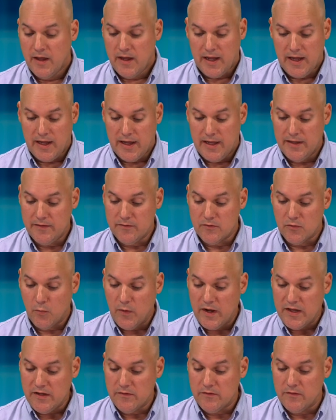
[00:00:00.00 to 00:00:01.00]
And the
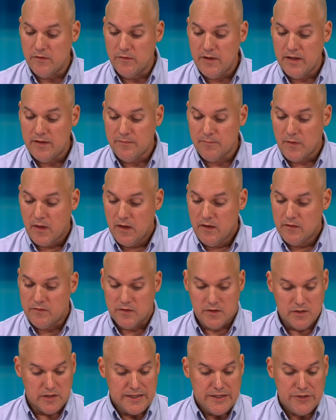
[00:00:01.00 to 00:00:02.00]
way you do it, to
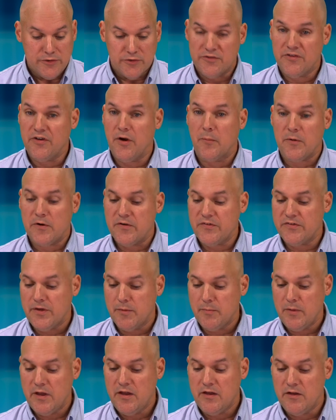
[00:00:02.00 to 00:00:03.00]
clean your jumper
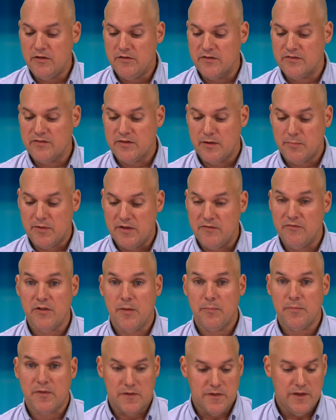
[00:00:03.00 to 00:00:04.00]
assembly, you just simply
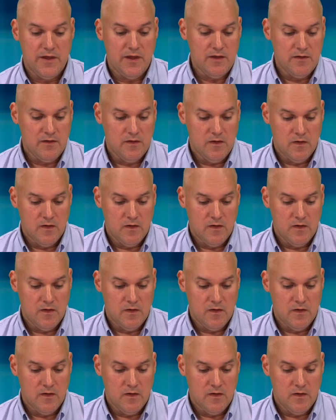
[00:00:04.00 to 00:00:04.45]
flip the lid,